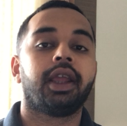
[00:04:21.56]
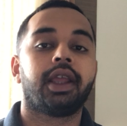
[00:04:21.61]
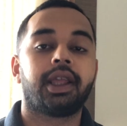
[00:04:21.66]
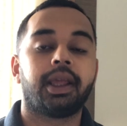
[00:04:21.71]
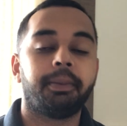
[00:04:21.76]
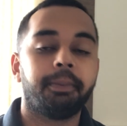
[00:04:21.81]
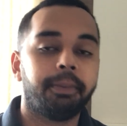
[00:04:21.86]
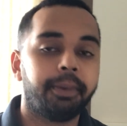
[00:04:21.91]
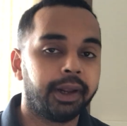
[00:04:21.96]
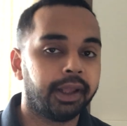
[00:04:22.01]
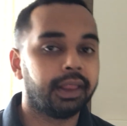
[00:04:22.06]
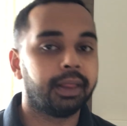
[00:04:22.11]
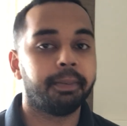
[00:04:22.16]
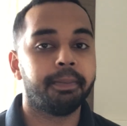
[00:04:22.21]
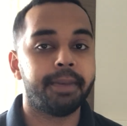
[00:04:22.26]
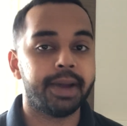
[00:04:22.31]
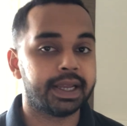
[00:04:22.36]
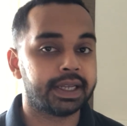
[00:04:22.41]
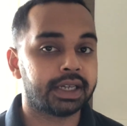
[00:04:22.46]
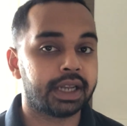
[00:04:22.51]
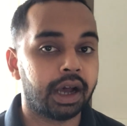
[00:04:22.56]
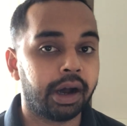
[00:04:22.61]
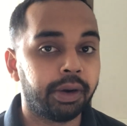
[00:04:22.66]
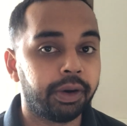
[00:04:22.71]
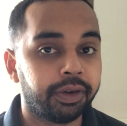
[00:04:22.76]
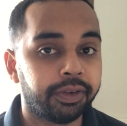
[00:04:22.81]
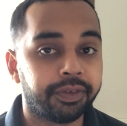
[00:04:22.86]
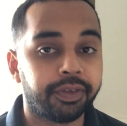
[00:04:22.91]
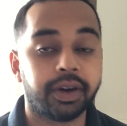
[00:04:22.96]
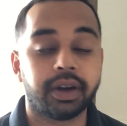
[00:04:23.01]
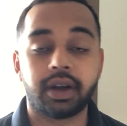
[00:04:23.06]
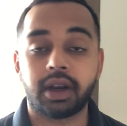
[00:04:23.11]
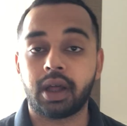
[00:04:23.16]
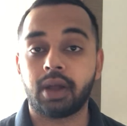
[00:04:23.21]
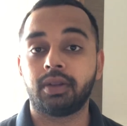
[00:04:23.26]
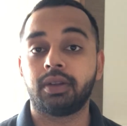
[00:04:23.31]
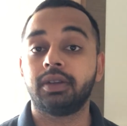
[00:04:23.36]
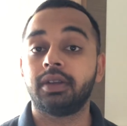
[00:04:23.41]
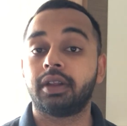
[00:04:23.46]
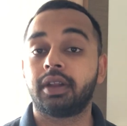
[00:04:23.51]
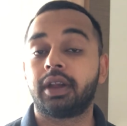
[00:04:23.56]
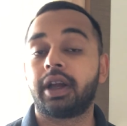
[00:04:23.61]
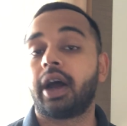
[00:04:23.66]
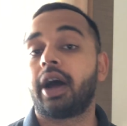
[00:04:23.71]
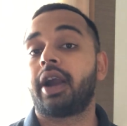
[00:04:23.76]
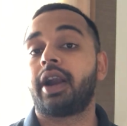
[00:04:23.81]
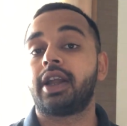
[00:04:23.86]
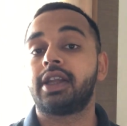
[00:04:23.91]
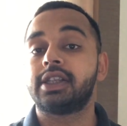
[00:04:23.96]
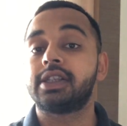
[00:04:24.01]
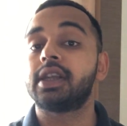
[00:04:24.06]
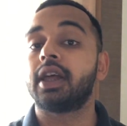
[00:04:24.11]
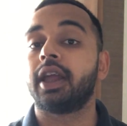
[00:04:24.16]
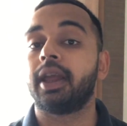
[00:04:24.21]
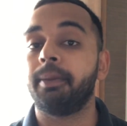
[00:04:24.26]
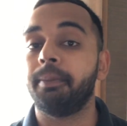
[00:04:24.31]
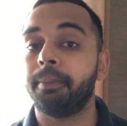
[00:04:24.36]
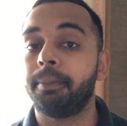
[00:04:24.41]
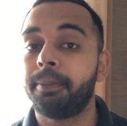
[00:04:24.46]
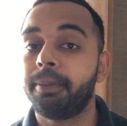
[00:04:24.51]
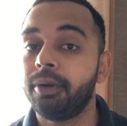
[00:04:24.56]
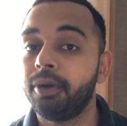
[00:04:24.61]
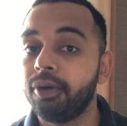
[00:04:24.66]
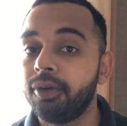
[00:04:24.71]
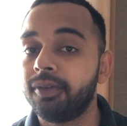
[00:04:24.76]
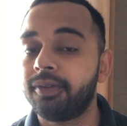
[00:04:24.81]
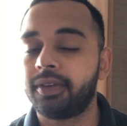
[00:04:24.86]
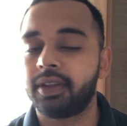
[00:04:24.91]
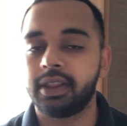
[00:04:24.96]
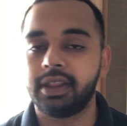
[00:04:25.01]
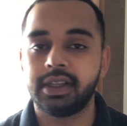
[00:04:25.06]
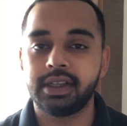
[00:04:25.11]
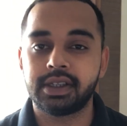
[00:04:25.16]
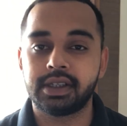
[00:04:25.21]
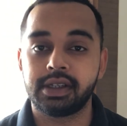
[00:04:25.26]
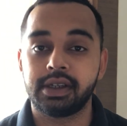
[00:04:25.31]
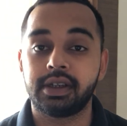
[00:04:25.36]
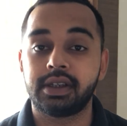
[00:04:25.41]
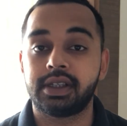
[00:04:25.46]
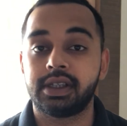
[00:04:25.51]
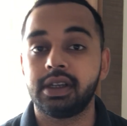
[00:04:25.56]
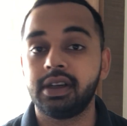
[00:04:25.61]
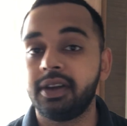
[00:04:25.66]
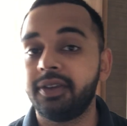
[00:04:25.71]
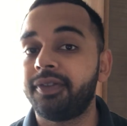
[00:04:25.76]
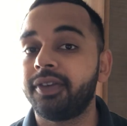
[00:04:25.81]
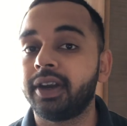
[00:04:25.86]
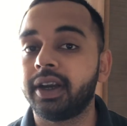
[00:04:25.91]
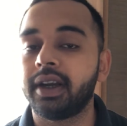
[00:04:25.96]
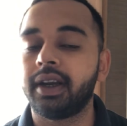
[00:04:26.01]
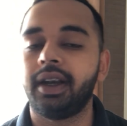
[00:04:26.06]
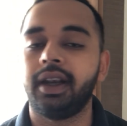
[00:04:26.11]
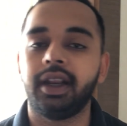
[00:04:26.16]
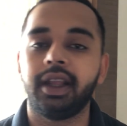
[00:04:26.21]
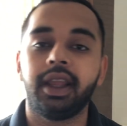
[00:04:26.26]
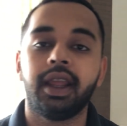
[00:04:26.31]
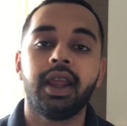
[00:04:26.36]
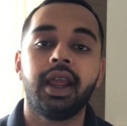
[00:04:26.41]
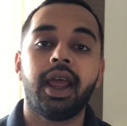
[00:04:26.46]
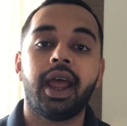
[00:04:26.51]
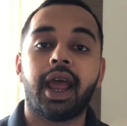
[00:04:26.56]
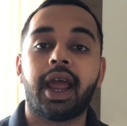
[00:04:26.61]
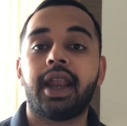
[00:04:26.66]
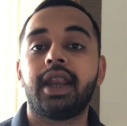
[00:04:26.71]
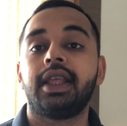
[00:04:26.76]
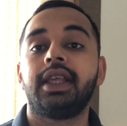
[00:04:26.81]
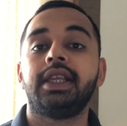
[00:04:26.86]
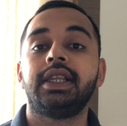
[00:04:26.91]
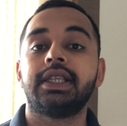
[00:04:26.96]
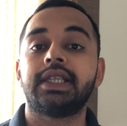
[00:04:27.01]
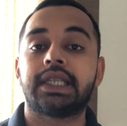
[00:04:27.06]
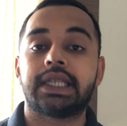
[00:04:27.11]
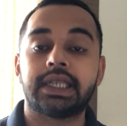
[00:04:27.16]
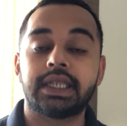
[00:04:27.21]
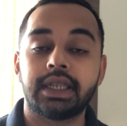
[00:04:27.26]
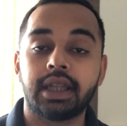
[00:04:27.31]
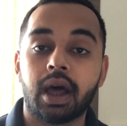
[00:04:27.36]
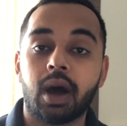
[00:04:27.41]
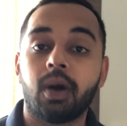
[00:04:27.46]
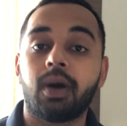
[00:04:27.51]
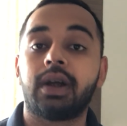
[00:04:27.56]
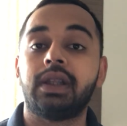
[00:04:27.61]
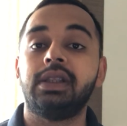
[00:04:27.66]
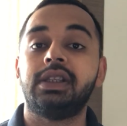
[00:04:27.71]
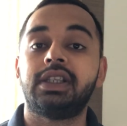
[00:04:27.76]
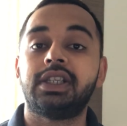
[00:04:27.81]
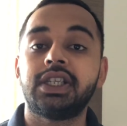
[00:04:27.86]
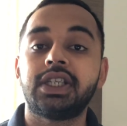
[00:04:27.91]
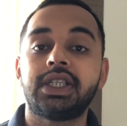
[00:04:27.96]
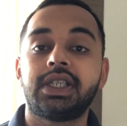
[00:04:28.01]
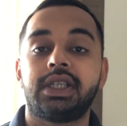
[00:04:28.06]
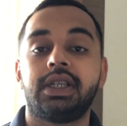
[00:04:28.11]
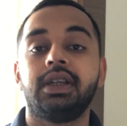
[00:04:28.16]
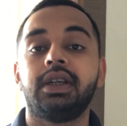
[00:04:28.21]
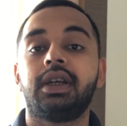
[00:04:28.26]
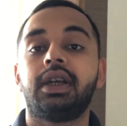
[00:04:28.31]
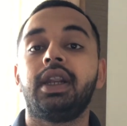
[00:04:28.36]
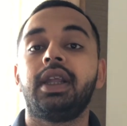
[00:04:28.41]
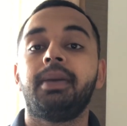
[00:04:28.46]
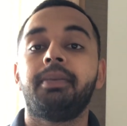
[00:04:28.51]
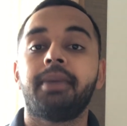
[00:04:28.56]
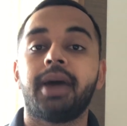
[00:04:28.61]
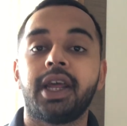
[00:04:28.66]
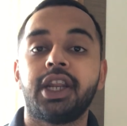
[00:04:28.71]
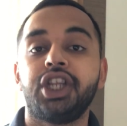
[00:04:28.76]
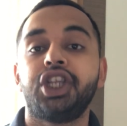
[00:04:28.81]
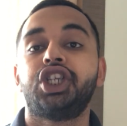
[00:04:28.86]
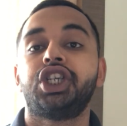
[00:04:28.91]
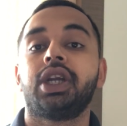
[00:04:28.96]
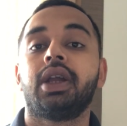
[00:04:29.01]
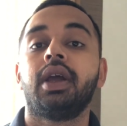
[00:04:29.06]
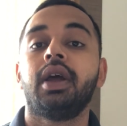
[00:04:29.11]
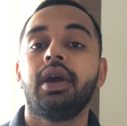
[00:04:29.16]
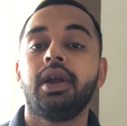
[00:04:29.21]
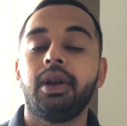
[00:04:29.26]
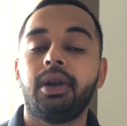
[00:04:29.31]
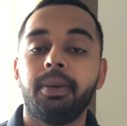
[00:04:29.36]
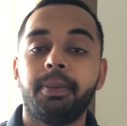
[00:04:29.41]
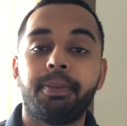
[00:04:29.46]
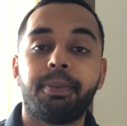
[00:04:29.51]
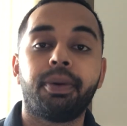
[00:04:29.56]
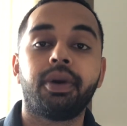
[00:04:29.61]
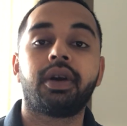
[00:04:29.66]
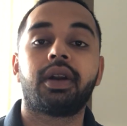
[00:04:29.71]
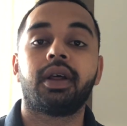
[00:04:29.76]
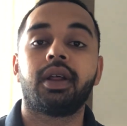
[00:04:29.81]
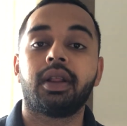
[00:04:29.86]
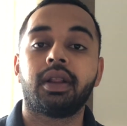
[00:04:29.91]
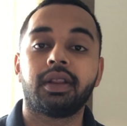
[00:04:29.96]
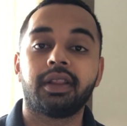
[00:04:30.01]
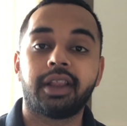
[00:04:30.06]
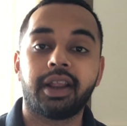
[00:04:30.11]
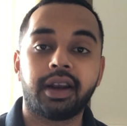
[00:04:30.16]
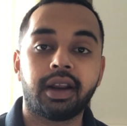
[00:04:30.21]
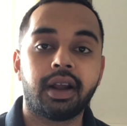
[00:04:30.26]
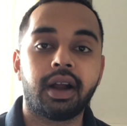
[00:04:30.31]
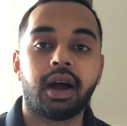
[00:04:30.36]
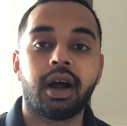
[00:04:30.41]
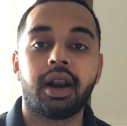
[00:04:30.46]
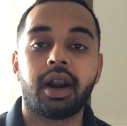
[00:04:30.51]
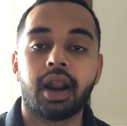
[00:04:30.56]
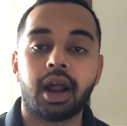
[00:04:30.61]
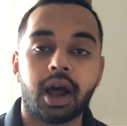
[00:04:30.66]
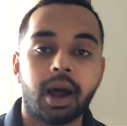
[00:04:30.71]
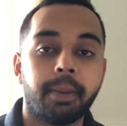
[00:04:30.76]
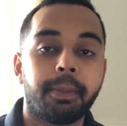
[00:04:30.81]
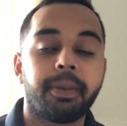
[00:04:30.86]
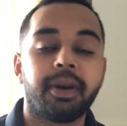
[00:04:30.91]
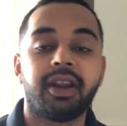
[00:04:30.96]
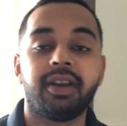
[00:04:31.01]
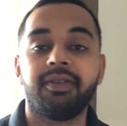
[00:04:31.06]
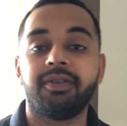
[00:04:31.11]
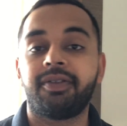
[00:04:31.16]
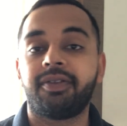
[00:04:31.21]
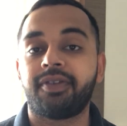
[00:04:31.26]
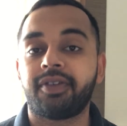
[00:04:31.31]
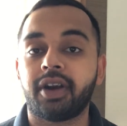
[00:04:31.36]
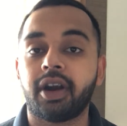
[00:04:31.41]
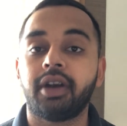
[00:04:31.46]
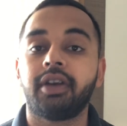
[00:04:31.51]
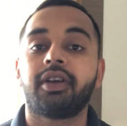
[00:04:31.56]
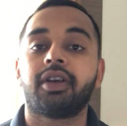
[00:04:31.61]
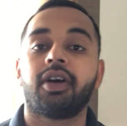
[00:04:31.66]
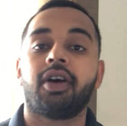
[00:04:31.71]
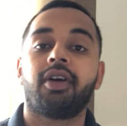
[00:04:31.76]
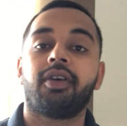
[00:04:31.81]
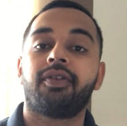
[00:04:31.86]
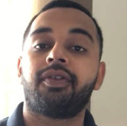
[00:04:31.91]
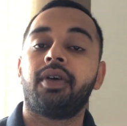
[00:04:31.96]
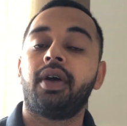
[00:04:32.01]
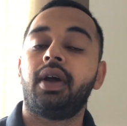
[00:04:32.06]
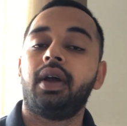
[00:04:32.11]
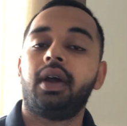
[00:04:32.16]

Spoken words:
can bring the best out of it. Now, the car has improved this year significantly, and he's now consistently managing to put that car up in front of